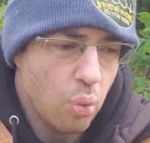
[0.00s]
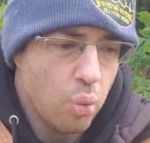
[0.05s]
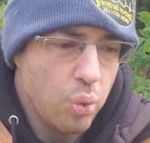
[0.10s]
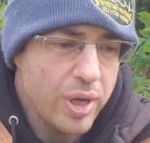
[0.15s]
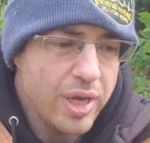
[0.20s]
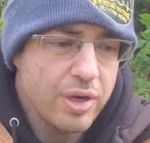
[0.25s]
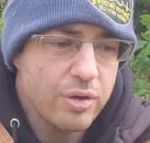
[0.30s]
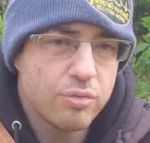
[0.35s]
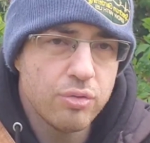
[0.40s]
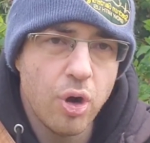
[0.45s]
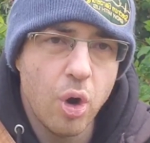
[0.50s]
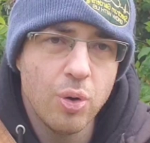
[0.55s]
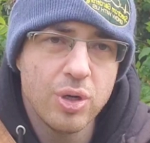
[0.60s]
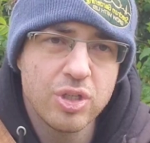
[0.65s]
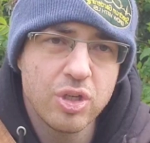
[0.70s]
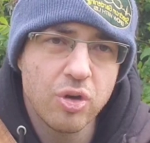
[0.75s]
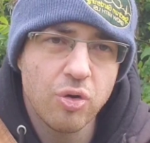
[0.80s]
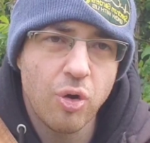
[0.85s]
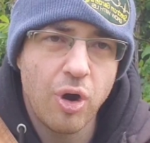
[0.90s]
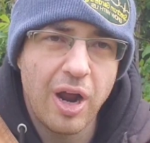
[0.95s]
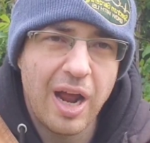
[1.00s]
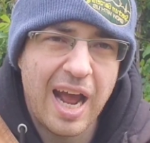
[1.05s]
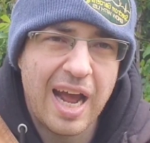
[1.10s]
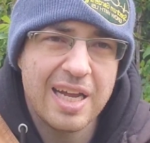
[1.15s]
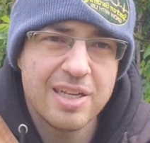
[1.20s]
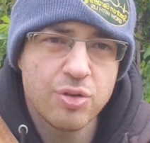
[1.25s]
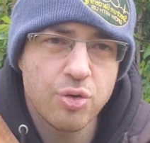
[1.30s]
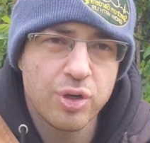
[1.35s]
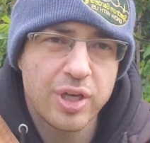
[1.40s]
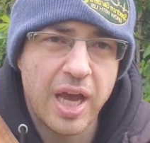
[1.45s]
we grow
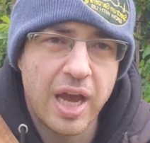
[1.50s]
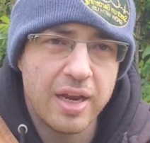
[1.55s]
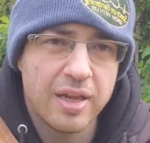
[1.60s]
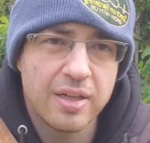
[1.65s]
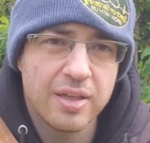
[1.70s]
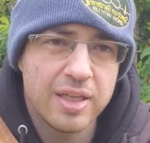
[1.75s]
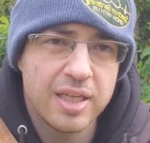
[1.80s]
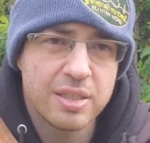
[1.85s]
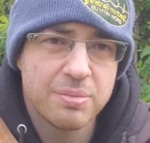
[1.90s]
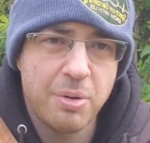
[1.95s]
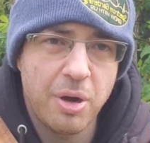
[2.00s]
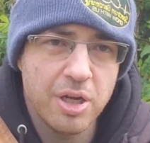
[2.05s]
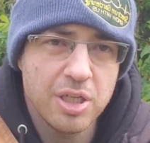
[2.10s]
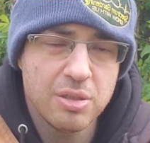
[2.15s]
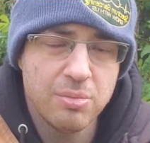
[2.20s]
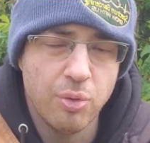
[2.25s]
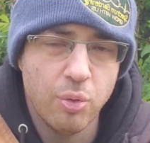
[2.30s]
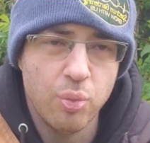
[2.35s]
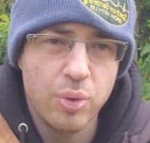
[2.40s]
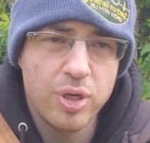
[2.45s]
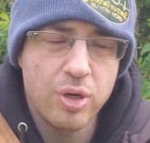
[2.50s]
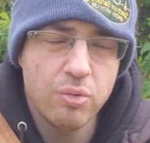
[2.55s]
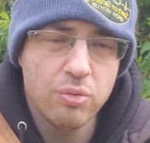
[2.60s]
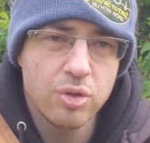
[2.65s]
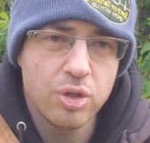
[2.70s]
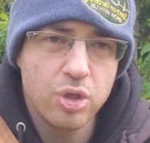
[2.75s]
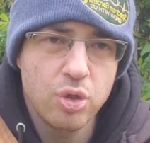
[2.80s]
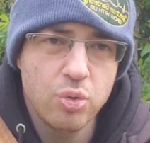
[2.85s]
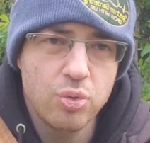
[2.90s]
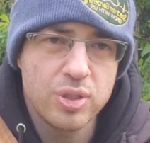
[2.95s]
as organically as possible. We
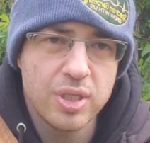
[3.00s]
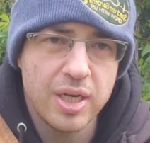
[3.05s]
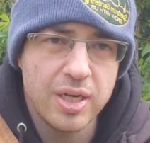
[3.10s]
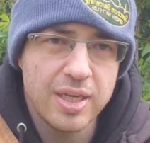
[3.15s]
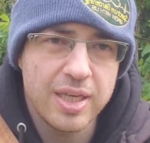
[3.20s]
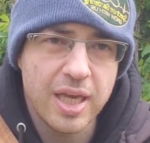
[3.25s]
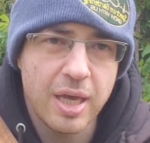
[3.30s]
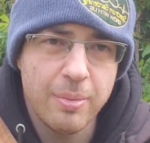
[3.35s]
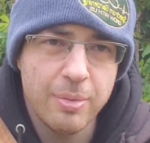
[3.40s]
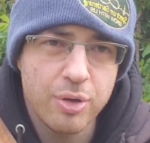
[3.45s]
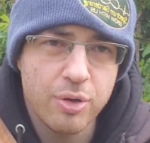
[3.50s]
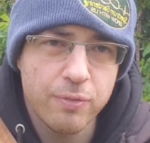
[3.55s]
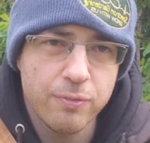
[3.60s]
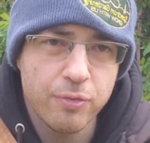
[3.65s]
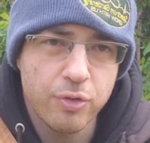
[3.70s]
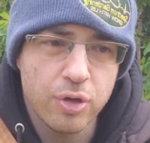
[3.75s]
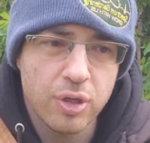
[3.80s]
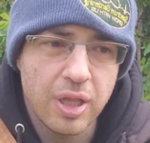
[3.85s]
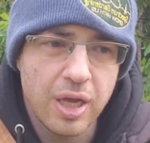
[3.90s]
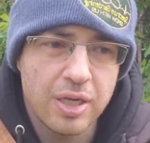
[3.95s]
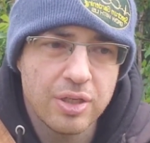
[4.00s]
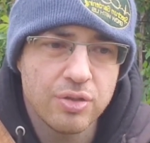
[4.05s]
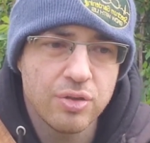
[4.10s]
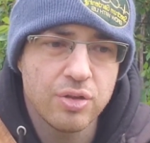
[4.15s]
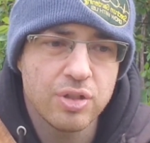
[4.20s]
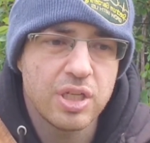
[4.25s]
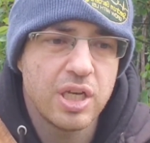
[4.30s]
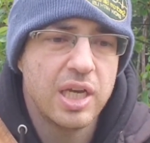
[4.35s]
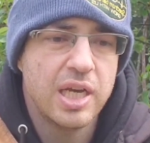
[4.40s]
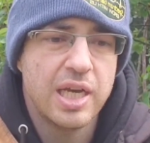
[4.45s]
don't use any chemical
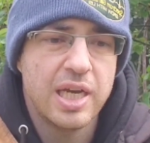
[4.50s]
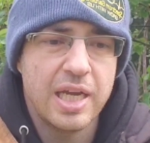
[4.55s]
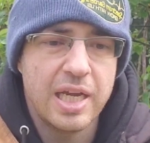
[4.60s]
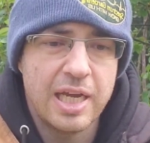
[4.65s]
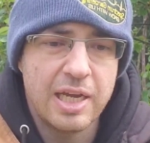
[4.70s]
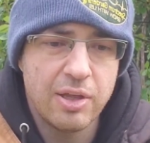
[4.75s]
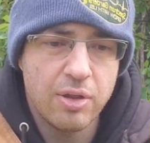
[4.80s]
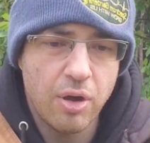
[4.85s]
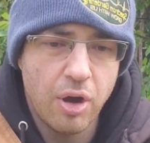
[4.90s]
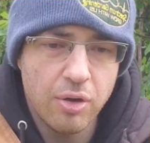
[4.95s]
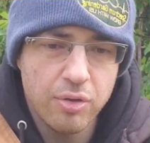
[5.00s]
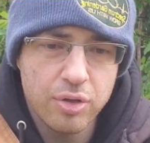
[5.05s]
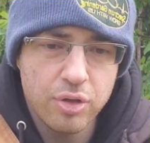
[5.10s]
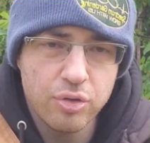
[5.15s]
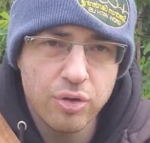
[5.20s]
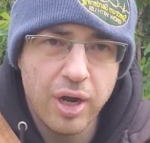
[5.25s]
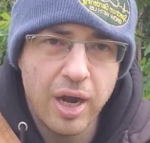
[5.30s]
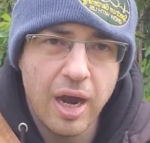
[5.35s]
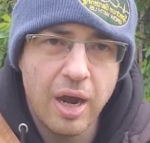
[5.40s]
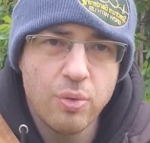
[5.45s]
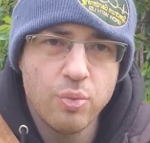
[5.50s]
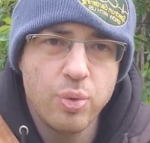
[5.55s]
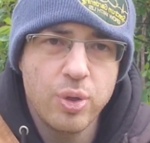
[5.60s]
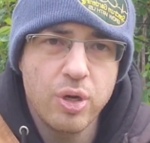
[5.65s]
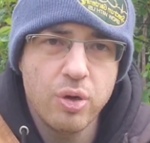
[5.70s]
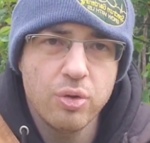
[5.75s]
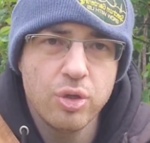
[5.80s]
fertilizers on the ground. We